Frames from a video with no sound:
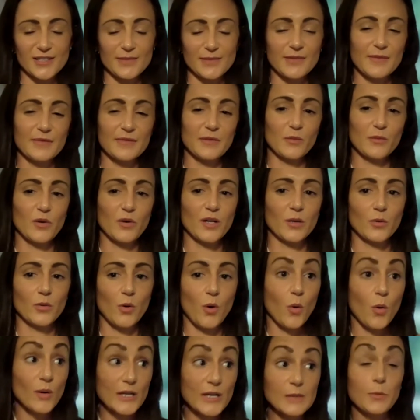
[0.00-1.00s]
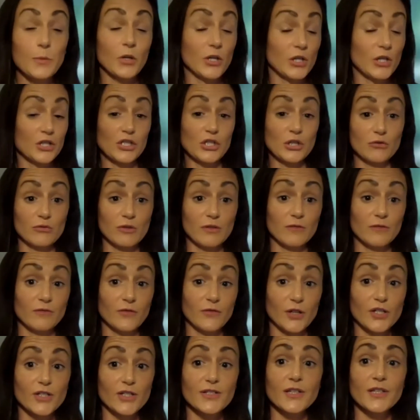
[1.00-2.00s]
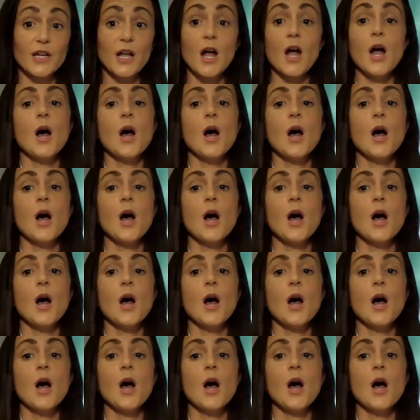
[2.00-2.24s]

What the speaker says: Sometimes we want to always put our children first,